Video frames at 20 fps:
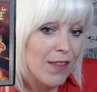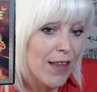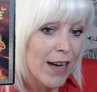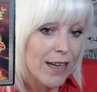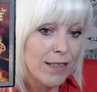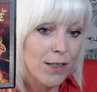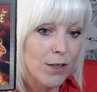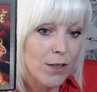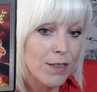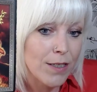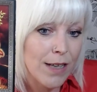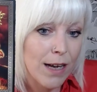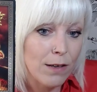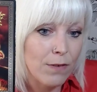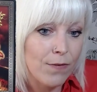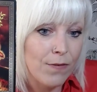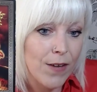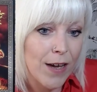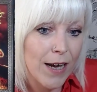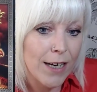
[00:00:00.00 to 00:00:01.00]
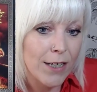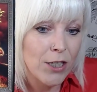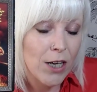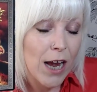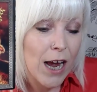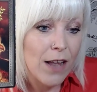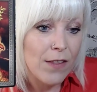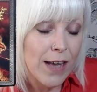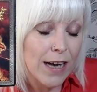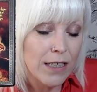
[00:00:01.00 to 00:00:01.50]
That's not selfish,
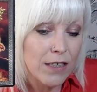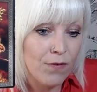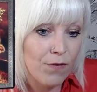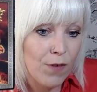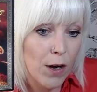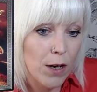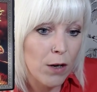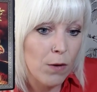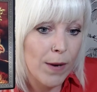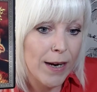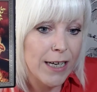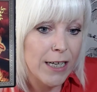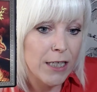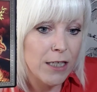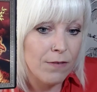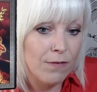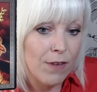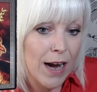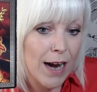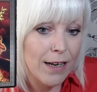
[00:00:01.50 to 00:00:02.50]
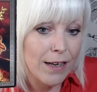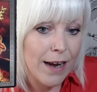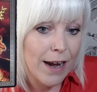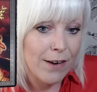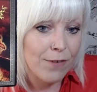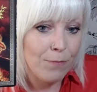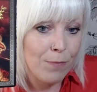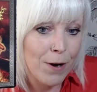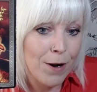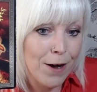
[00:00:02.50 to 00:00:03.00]
that's following your divine
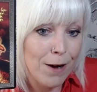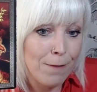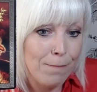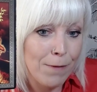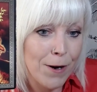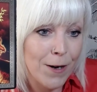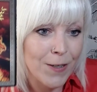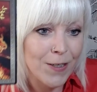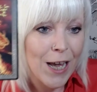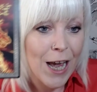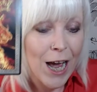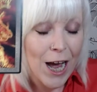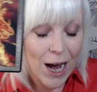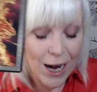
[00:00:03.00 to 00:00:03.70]
life purpose.